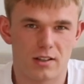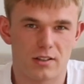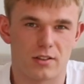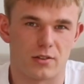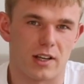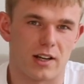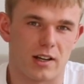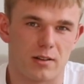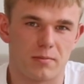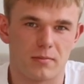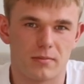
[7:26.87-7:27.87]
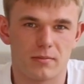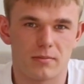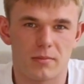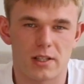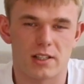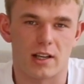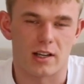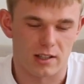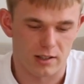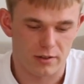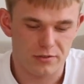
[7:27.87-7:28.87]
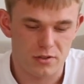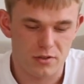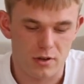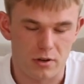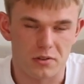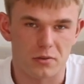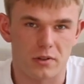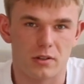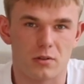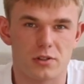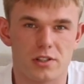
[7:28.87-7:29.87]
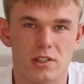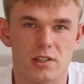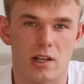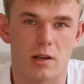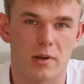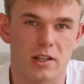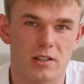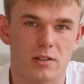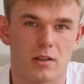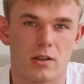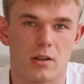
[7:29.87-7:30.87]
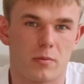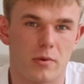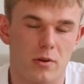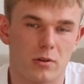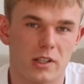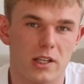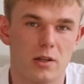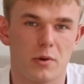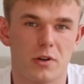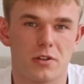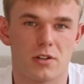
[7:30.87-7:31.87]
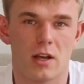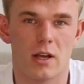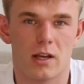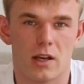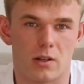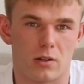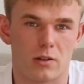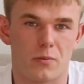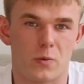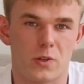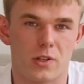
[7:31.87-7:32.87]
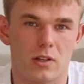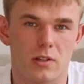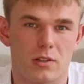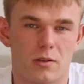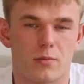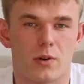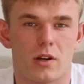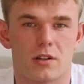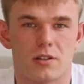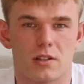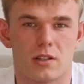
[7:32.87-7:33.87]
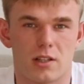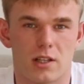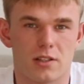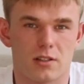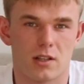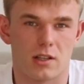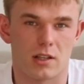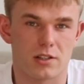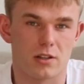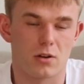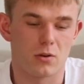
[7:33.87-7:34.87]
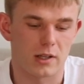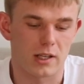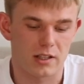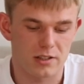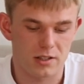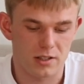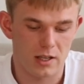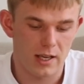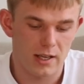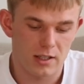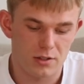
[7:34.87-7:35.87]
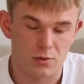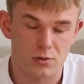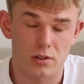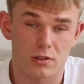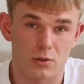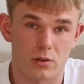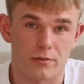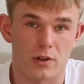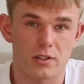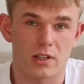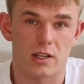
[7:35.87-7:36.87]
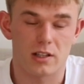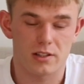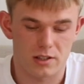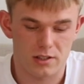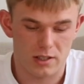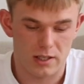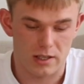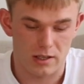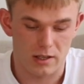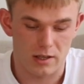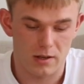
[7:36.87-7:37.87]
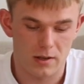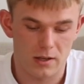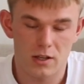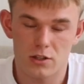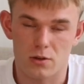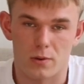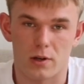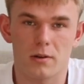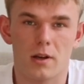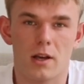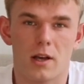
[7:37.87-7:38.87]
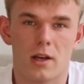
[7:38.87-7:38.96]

So yeah, I'd love to show you the Google Sheets database with all the keywords and all the results and products and text and SEO analysis, tone of voice analysis, and so on.